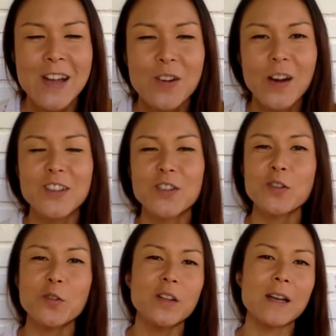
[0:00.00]
right? So
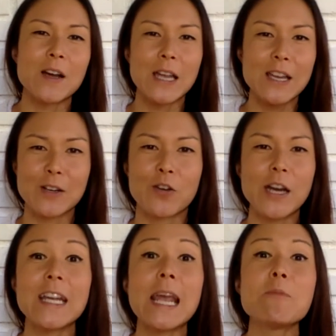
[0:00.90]
this is a, a, a
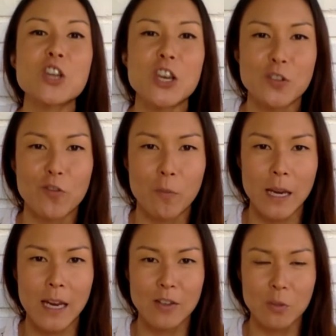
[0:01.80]
great game changer for
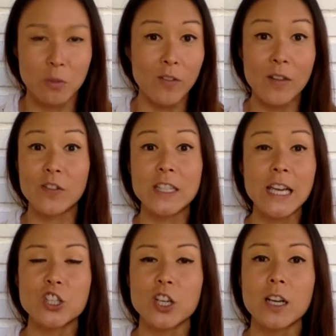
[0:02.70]
me in terms of
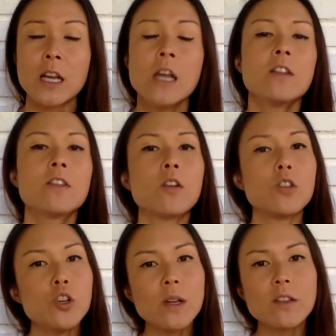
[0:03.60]
invitation. So
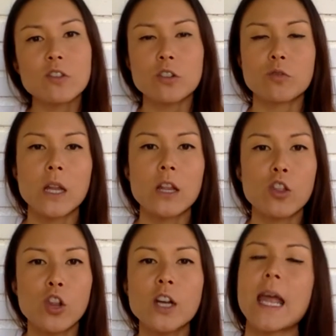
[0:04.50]
you can start to really
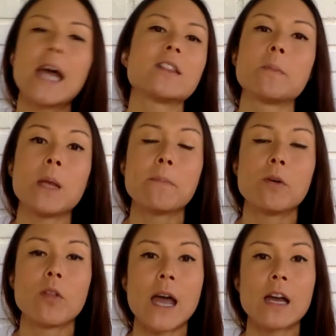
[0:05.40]
look at the
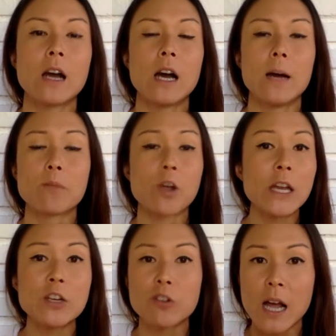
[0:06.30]
people that um,
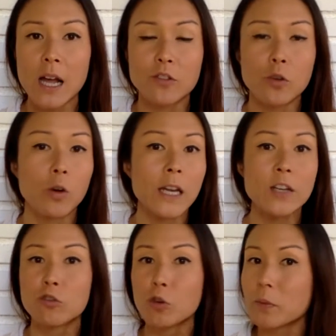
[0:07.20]
are in your lives or
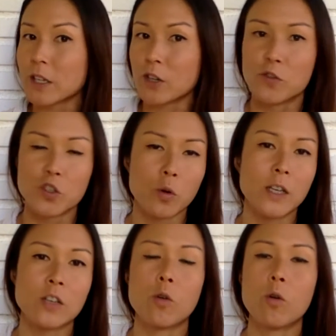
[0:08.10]
in groups that you've
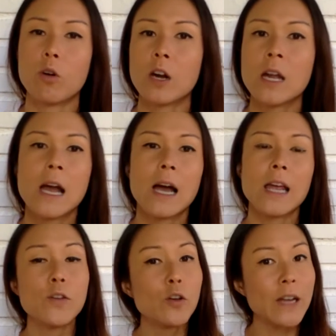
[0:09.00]
joined, or
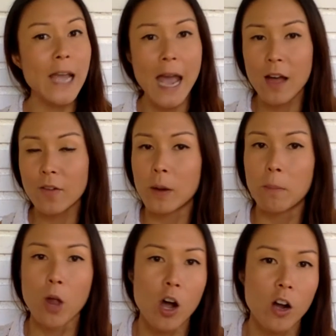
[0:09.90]
if you already have
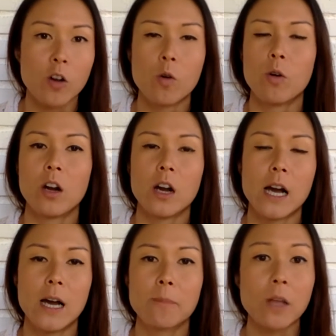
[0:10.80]
a blog or
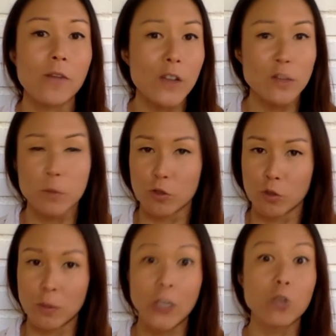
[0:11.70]
um, a Facebook
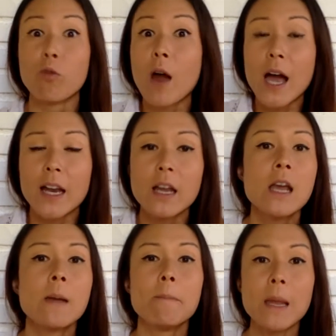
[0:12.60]
group that you run,
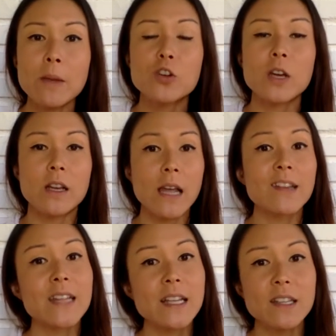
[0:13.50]
maybe you can
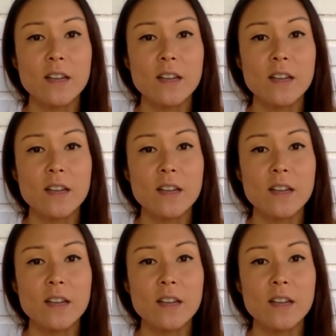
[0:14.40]
extend that